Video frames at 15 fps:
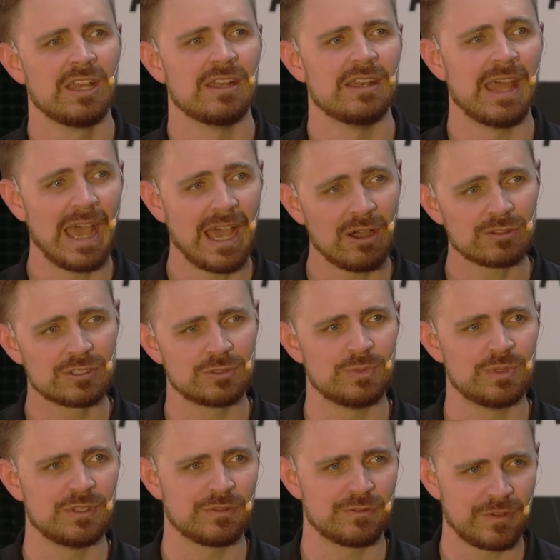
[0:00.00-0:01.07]
Now, to
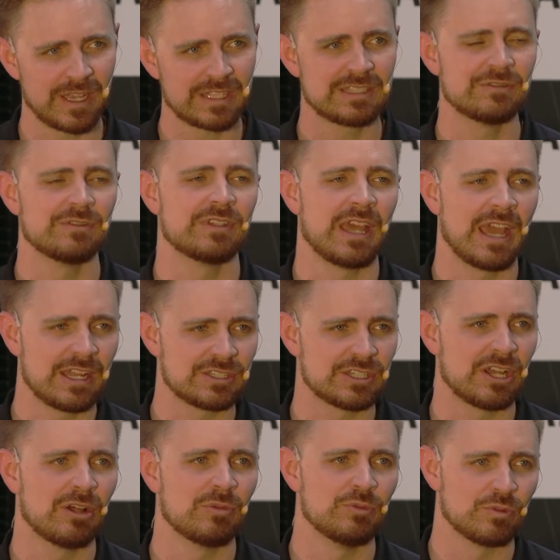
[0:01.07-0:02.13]
be effective and
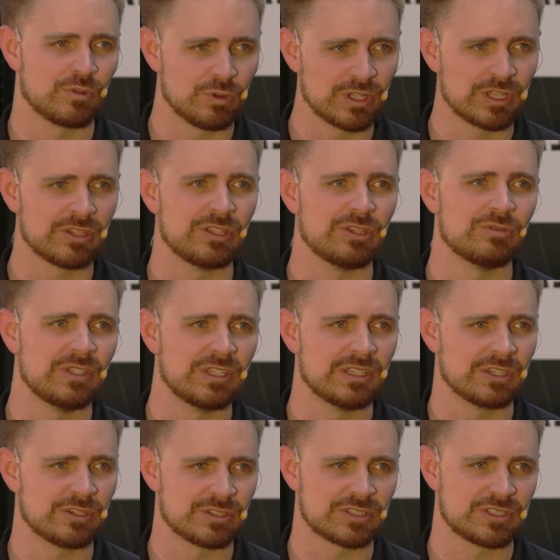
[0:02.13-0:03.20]
agile and move quickly, you need to
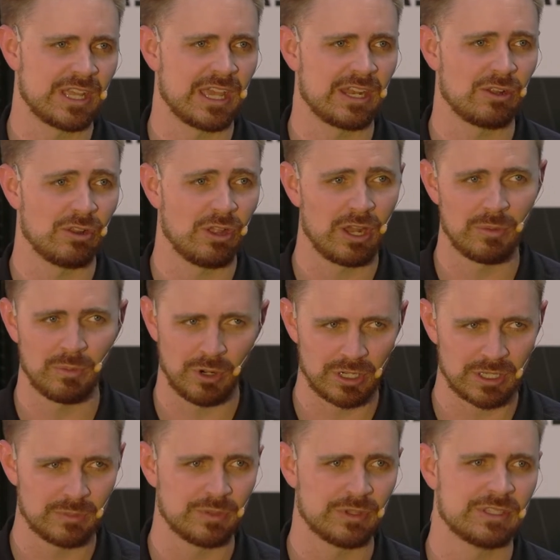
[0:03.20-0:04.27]
understand a lot of
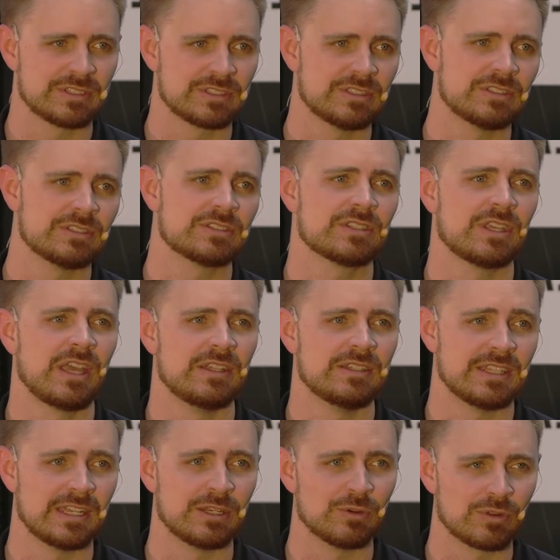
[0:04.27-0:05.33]
marketplaces, and
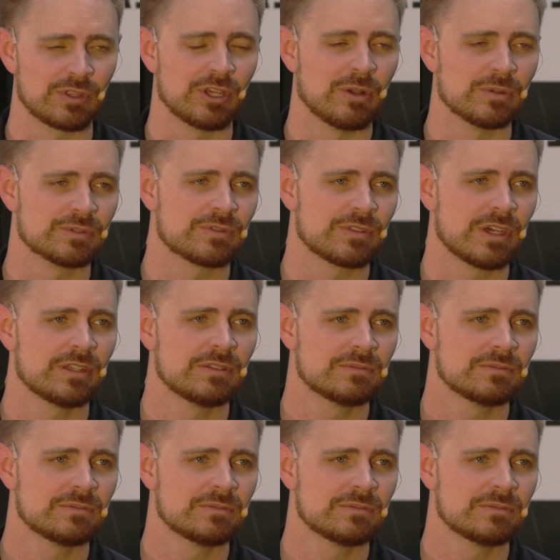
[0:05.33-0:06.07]
data really helps with that.